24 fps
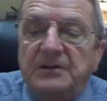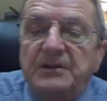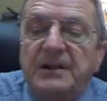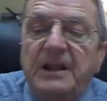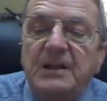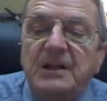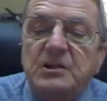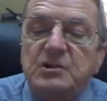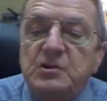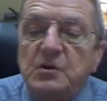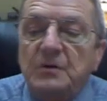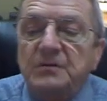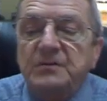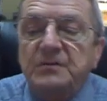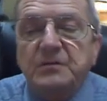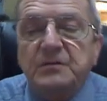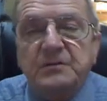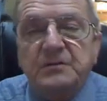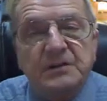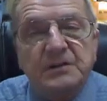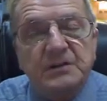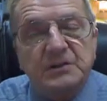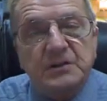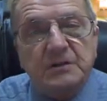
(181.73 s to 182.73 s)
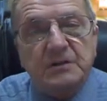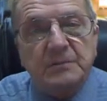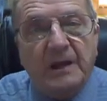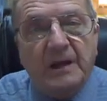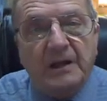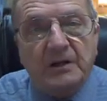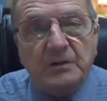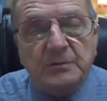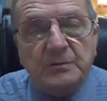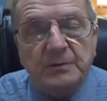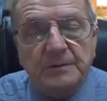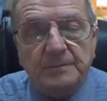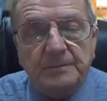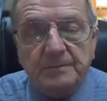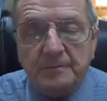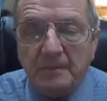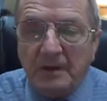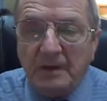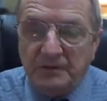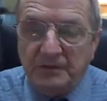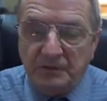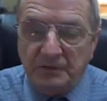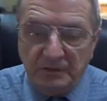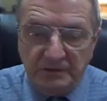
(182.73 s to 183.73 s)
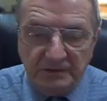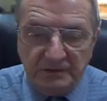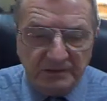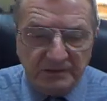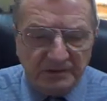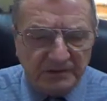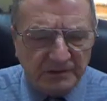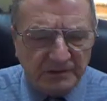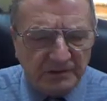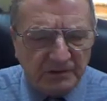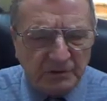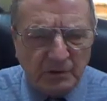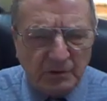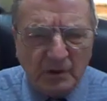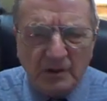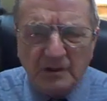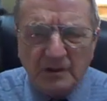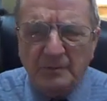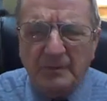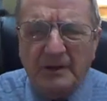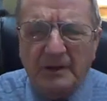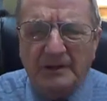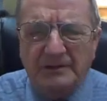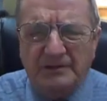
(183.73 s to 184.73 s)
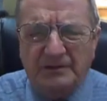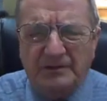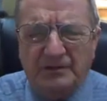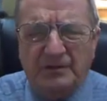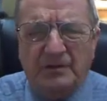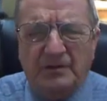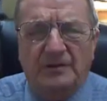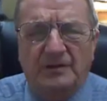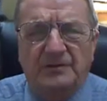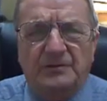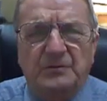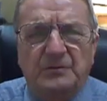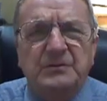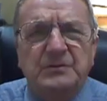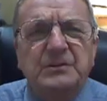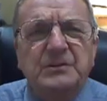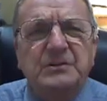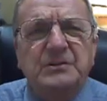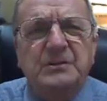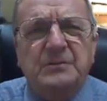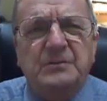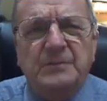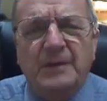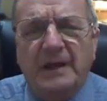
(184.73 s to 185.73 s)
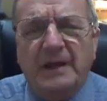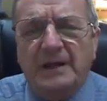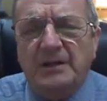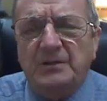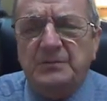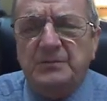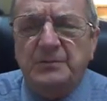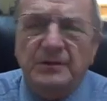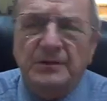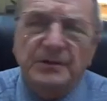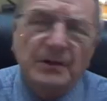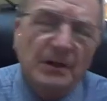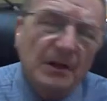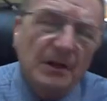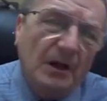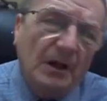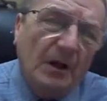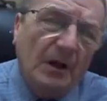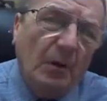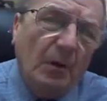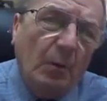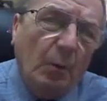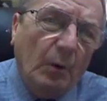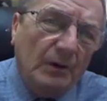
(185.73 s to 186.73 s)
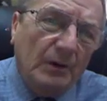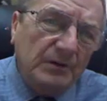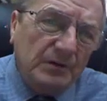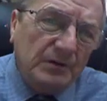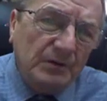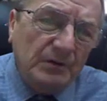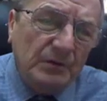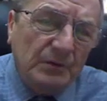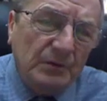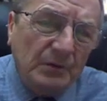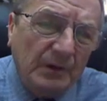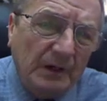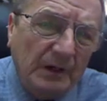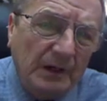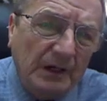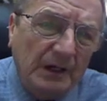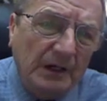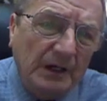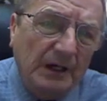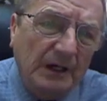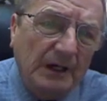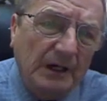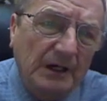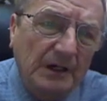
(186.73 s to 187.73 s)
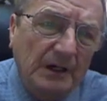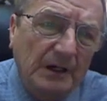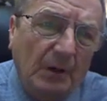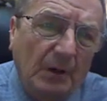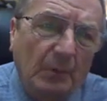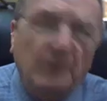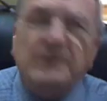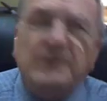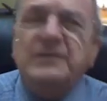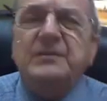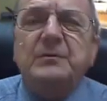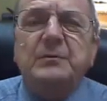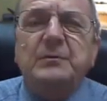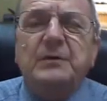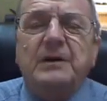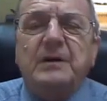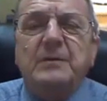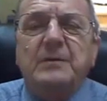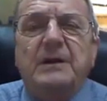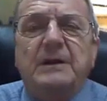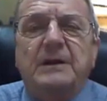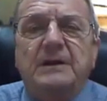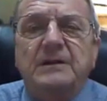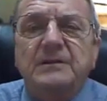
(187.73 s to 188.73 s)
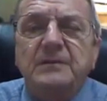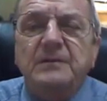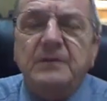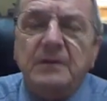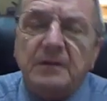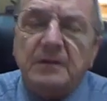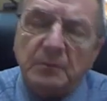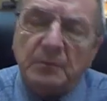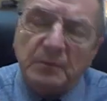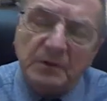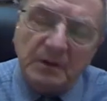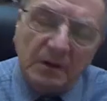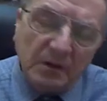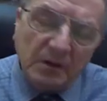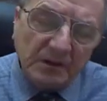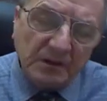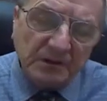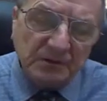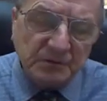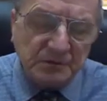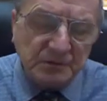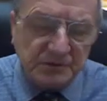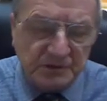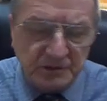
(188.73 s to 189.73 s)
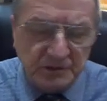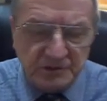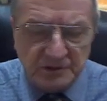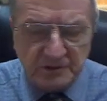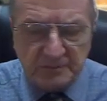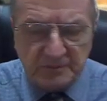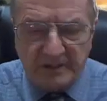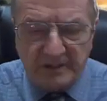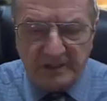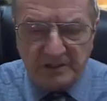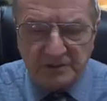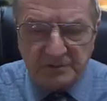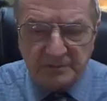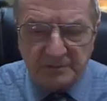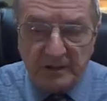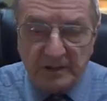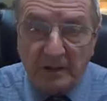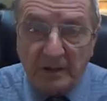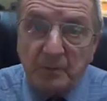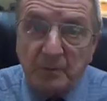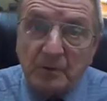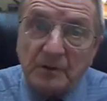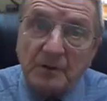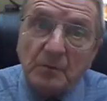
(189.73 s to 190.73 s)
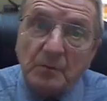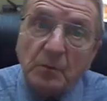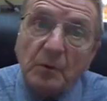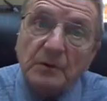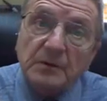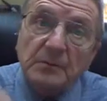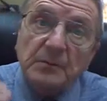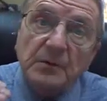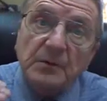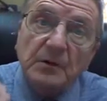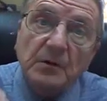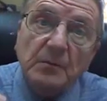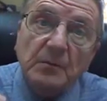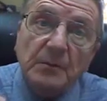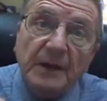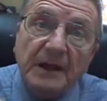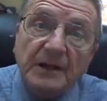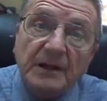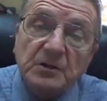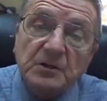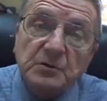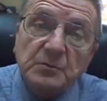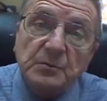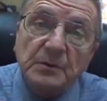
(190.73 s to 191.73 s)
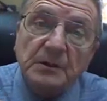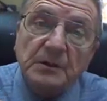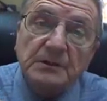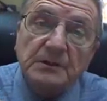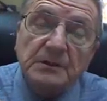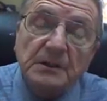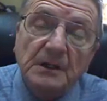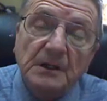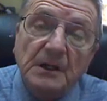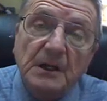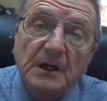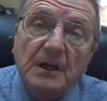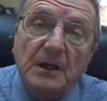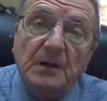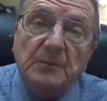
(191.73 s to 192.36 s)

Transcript: the nature of strategic management. So it's just going to talk about strategic management. What does it really mean? When you're looking at strategic management, I'm looking more at the middle management